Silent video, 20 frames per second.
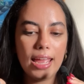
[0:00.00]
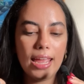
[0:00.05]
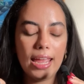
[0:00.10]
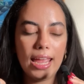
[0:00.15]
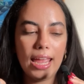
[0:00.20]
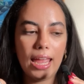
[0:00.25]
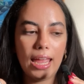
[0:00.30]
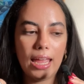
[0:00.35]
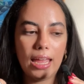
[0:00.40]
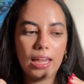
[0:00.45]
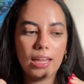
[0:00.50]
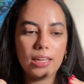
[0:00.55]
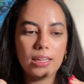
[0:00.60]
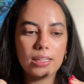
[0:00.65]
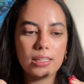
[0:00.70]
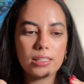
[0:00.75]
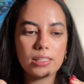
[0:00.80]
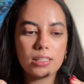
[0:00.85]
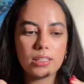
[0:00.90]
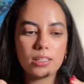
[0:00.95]

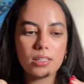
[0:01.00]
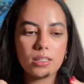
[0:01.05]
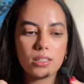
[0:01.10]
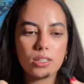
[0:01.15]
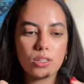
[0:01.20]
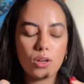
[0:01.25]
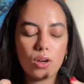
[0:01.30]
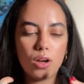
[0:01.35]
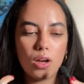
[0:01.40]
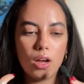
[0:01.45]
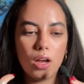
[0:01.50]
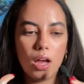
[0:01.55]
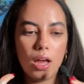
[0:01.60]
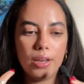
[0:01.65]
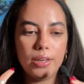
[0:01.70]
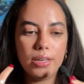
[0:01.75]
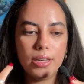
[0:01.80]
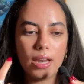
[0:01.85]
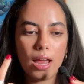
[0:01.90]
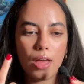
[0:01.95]
and
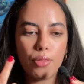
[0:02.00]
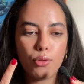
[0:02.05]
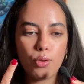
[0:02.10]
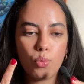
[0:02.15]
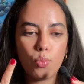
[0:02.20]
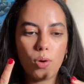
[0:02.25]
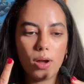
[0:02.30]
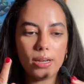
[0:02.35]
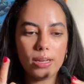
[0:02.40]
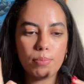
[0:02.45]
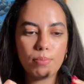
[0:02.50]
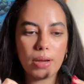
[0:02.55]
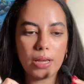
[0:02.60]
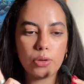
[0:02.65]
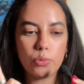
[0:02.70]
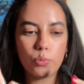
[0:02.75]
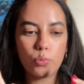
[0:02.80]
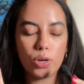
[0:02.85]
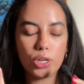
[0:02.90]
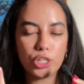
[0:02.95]
another one in my
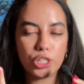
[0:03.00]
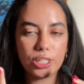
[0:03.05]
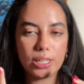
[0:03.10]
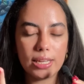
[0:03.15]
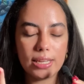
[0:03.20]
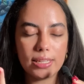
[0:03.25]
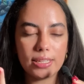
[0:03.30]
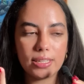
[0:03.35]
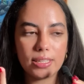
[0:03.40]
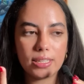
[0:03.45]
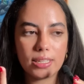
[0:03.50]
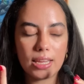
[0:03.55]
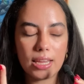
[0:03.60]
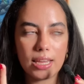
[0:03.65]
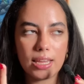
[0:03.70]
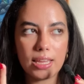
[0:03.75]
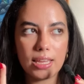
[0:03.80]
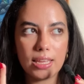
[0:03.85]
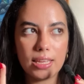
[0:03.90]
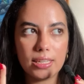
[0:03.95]
wish list
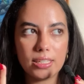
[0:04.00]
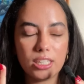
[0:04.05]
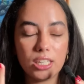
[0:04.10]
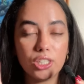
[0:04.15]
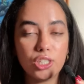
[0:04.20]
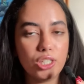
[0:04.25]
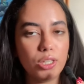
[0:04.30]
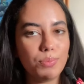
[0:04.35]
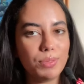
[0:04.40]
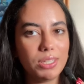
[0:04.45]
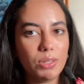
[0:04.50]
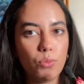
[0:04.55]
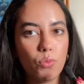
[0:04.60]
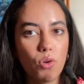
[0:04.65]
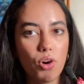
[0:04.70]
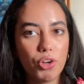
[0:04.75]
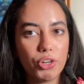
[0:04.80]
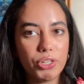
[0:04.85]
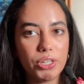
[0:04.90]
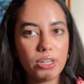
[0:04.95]
is Gypsy
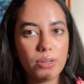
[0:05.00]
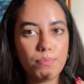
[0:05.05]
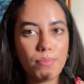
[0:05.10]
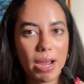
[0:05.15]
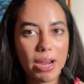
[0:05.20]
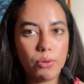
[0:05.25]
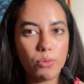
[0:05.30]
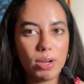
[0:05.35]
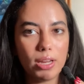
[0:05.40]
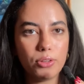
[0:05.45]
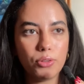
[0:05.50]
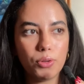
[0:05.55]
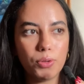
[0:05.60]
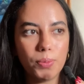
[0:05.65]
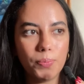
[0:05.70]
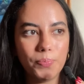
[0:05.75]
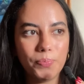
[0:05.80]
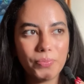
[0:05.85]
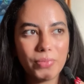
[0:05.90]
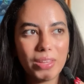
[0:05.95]
Water by Byredo.